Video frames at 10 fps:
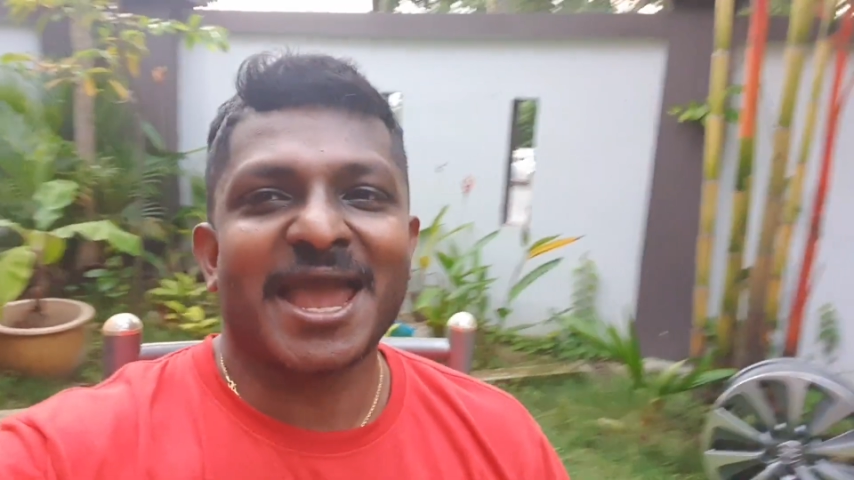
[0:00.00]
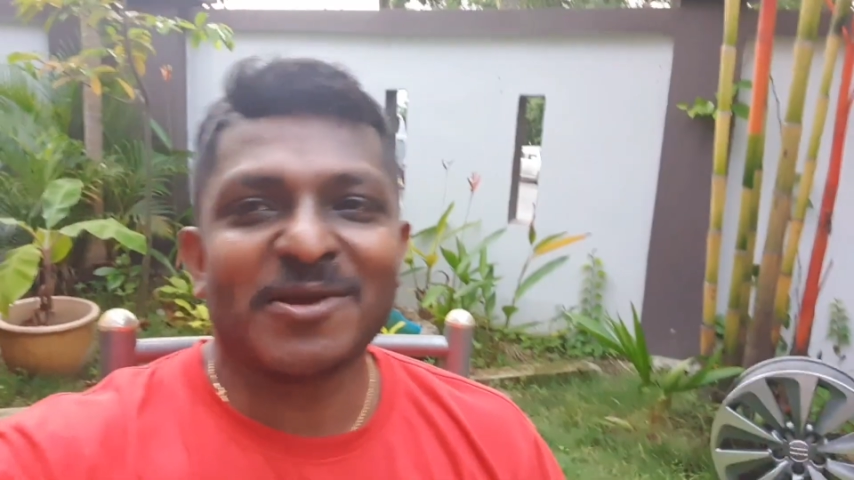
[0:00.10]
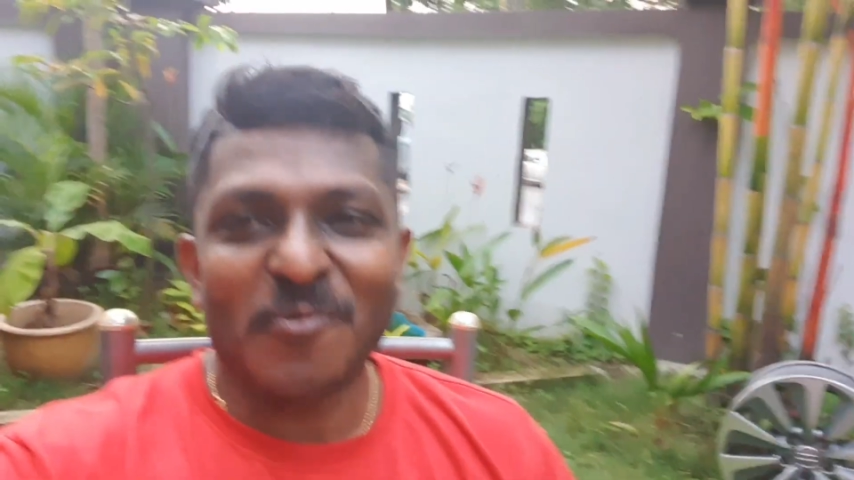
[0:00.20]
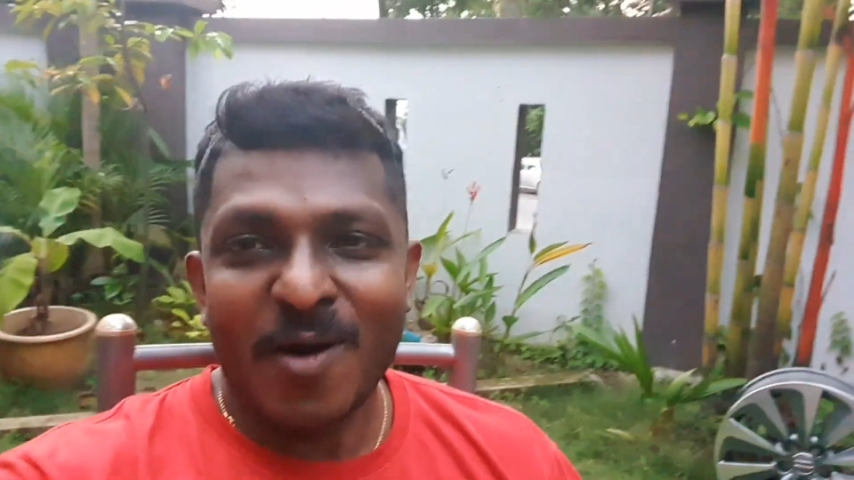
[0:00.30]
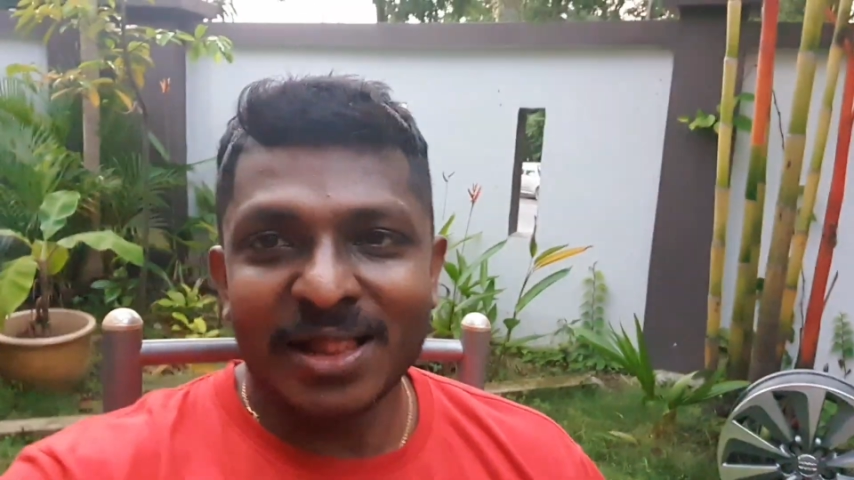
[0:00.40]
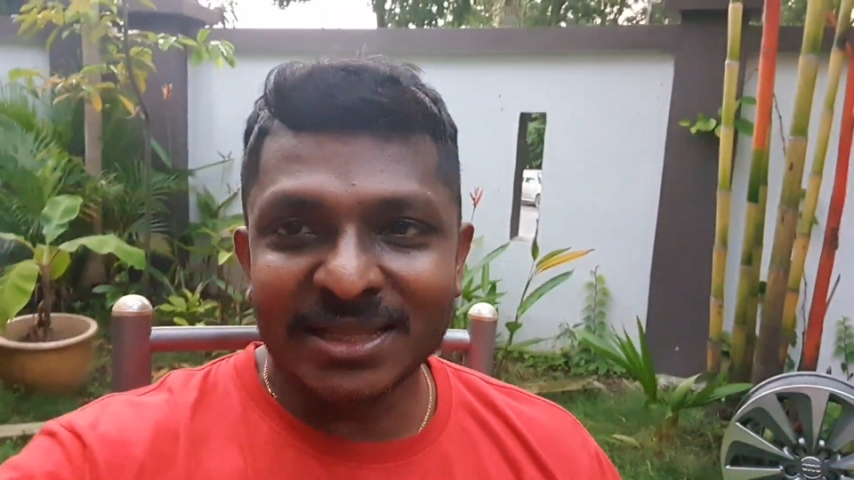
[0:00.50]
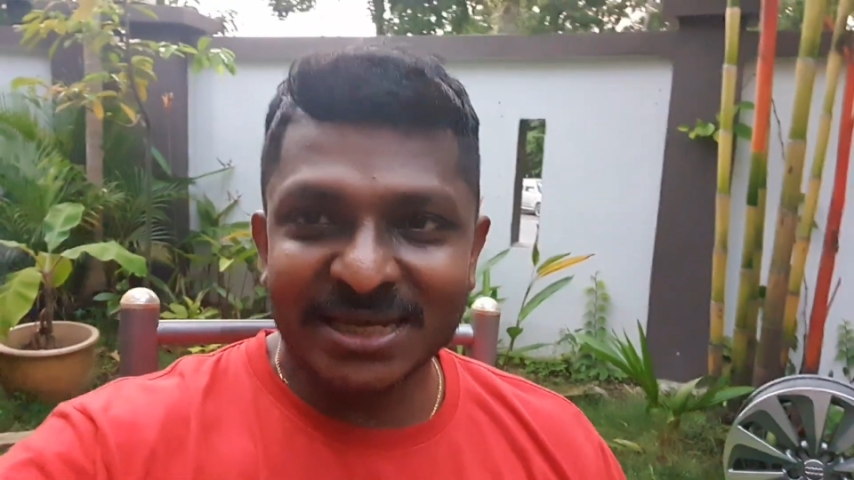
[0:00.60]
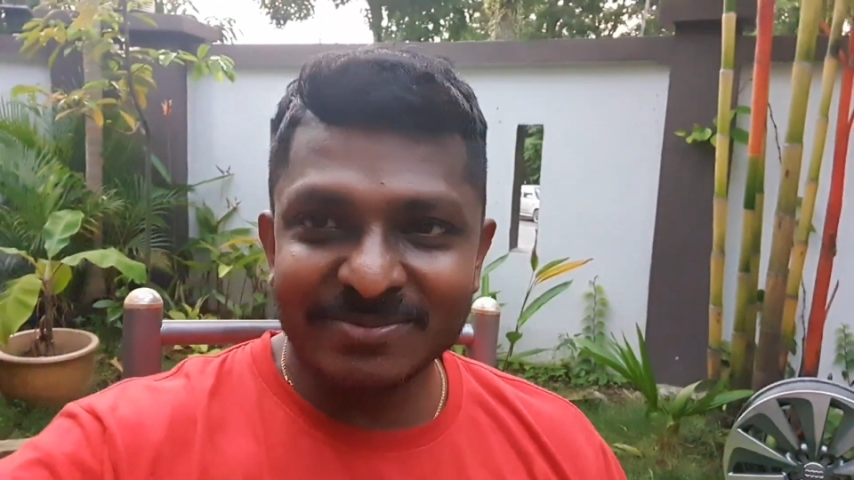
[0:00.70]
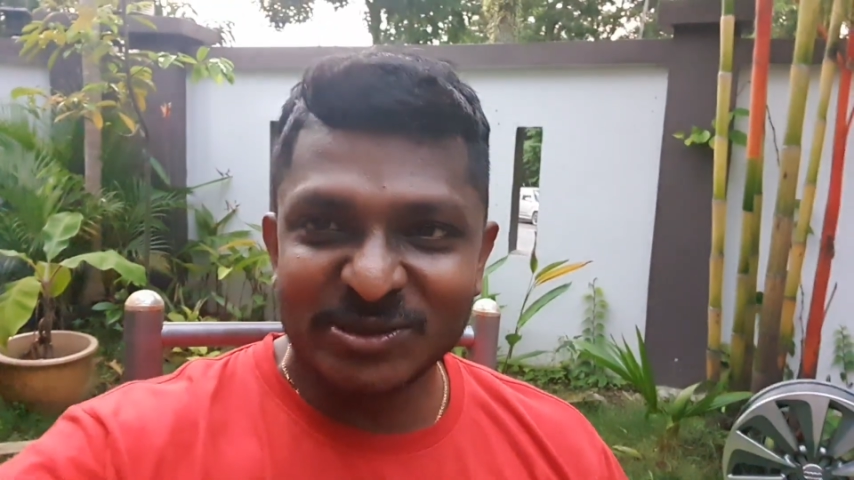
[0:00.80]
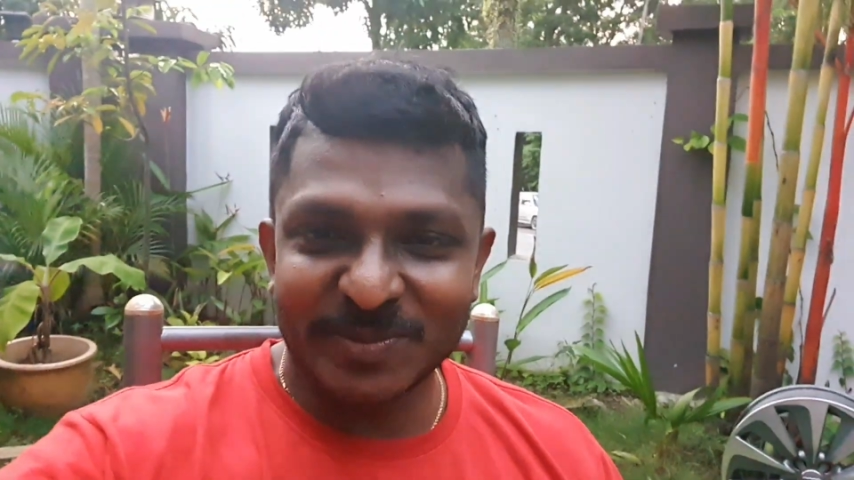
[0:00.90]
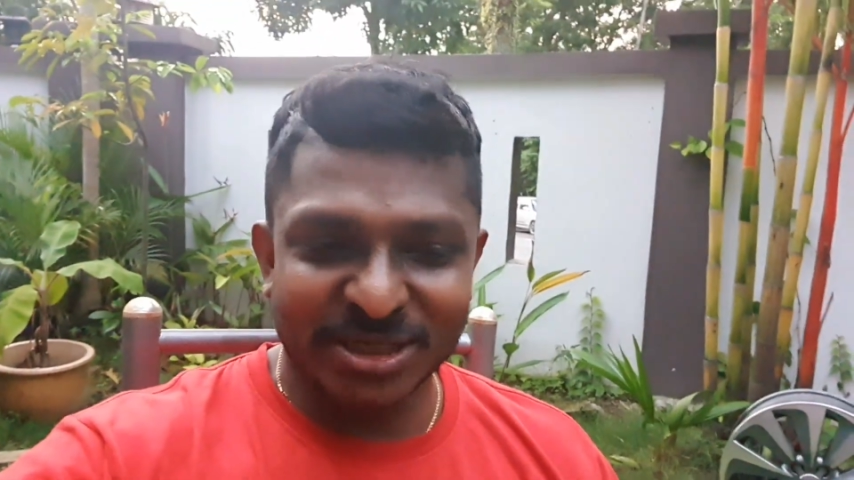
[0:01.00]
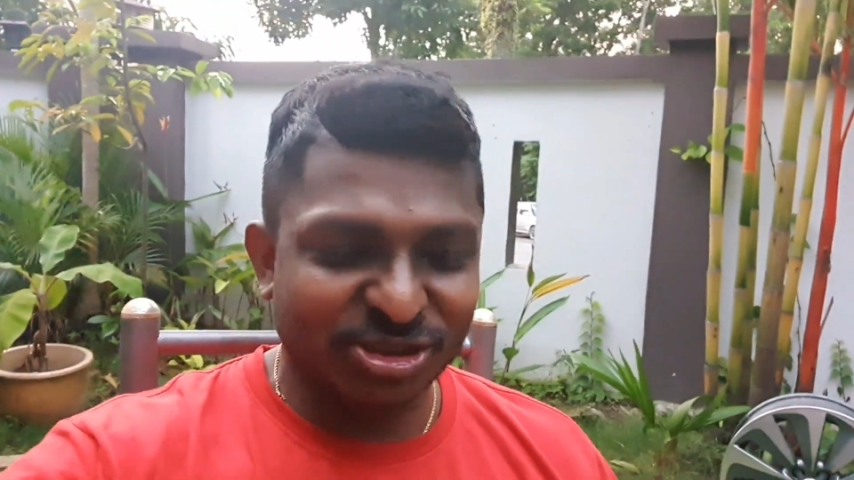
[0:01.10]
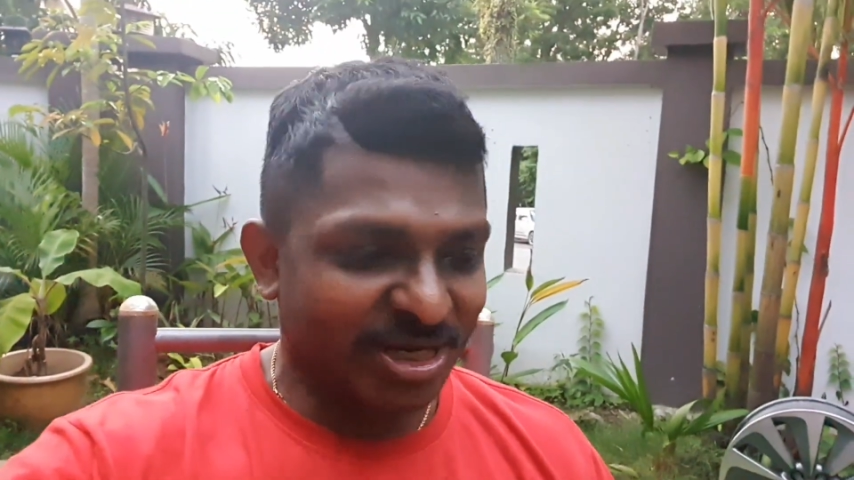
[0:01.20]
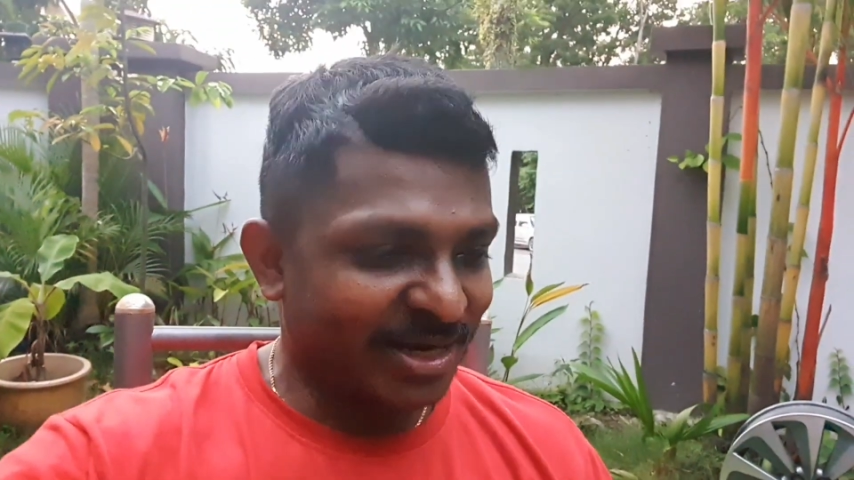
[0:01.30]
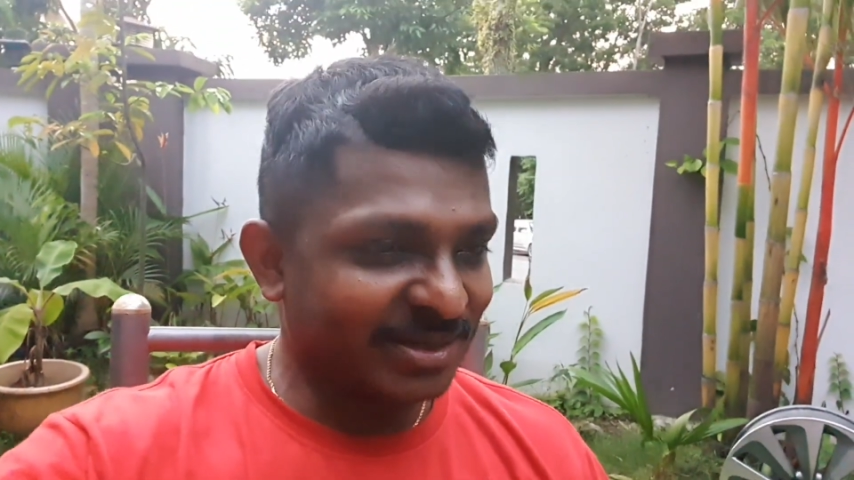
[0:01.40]
and welcome to my
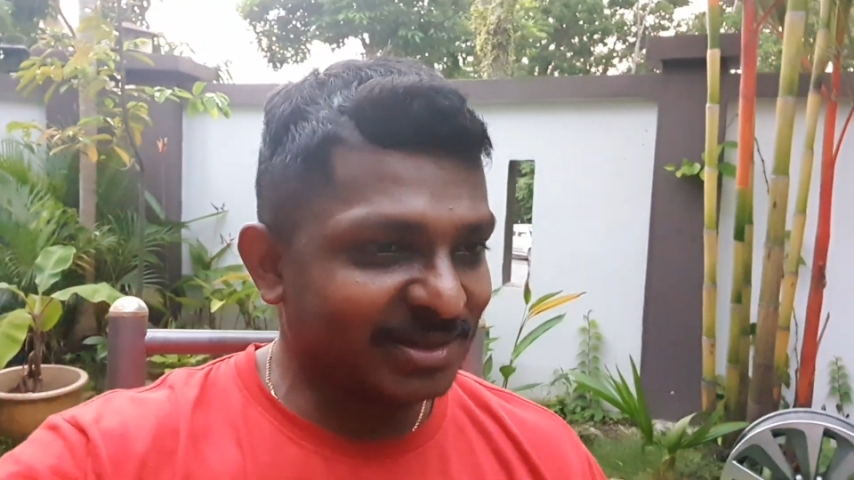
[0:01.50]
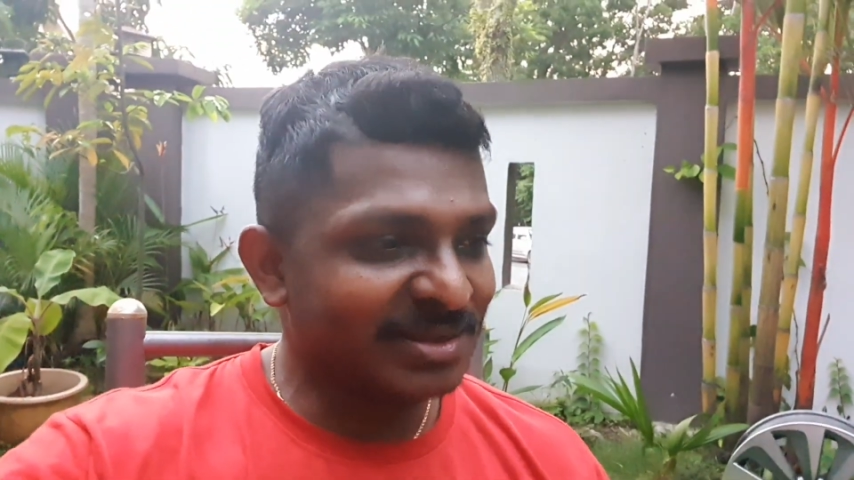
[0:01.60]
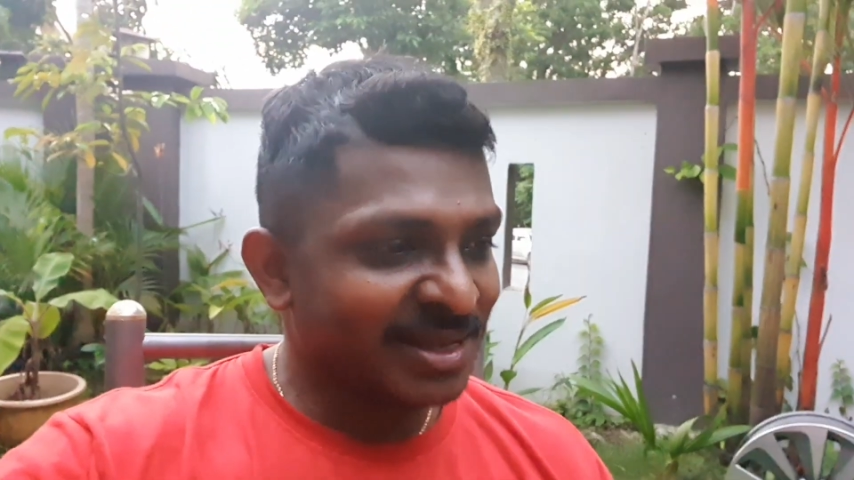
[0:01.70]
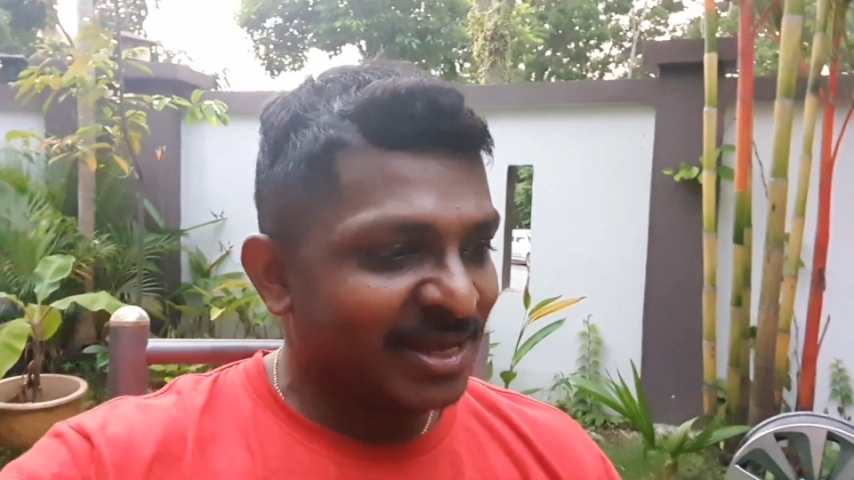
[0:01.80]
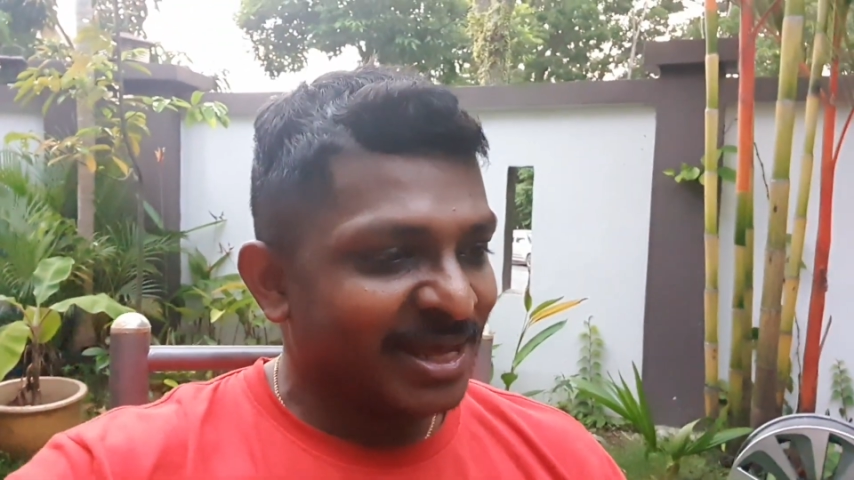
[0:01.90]
channel.